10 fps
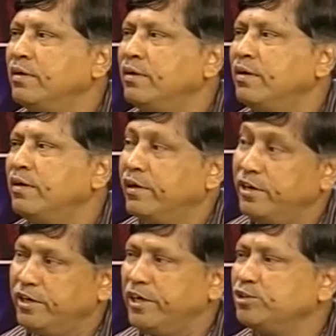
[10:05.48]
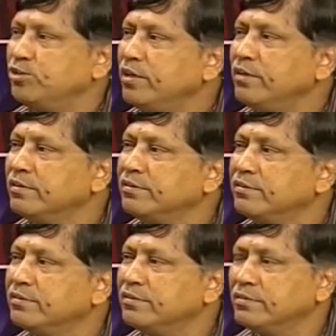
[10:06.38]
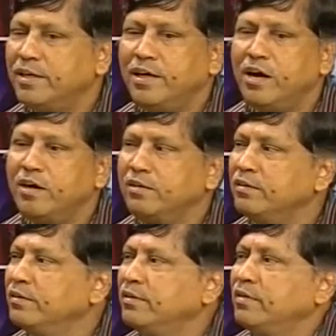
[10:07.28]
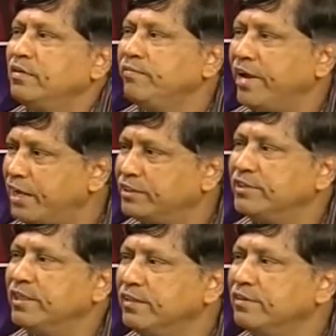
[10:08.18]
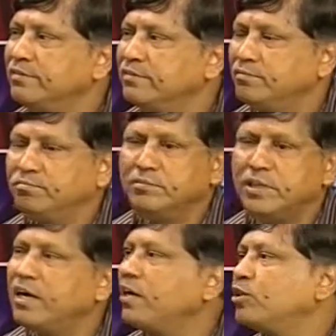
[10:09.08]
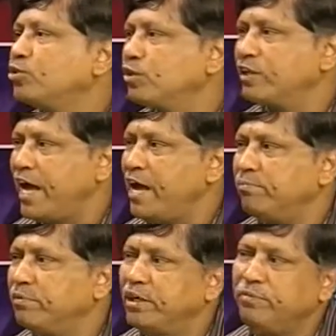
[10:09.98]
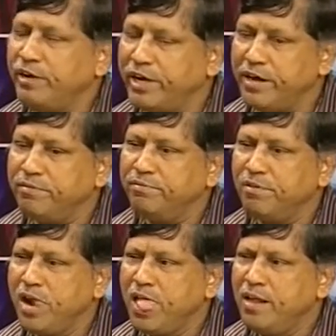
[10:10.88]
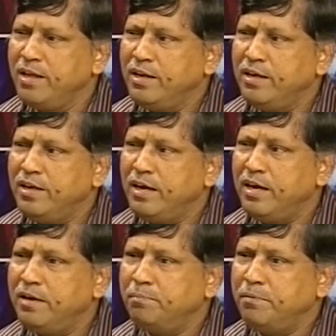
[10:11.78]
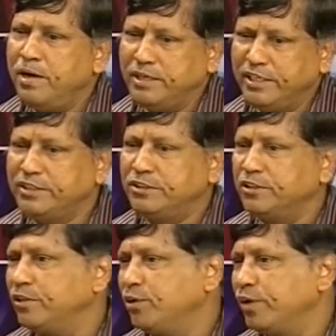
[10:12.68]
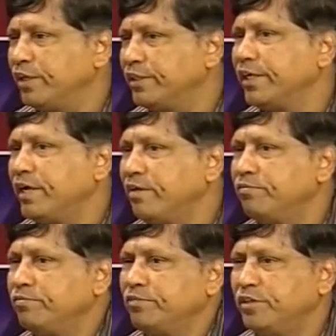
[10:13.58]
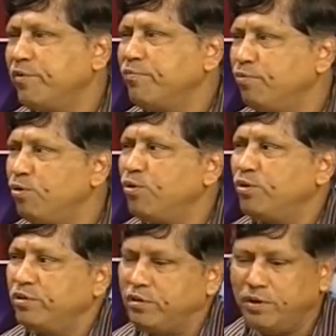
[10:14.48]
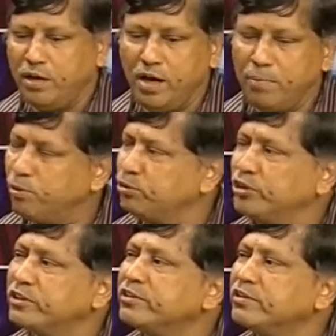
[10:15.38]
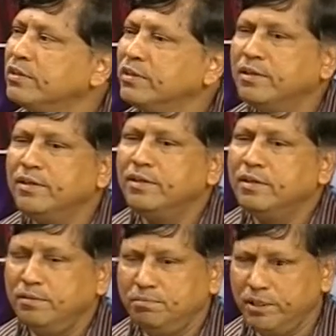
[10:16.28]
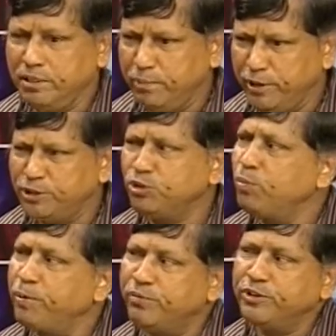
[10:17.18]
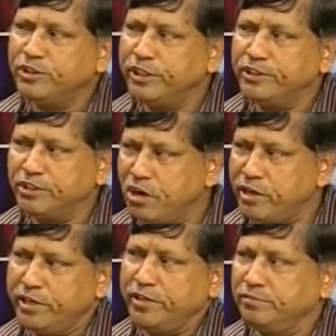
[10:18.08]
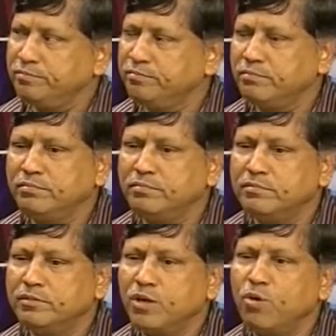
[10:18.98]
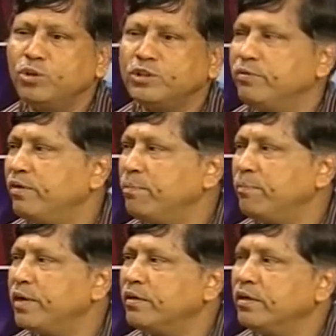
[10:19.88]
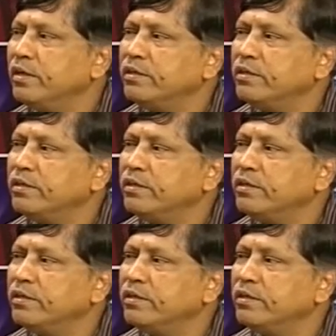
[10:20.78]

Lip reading: or intellectual or financial, and also the time that we have. At least you can think of 3-4 approaches. When the British Open University started the course development in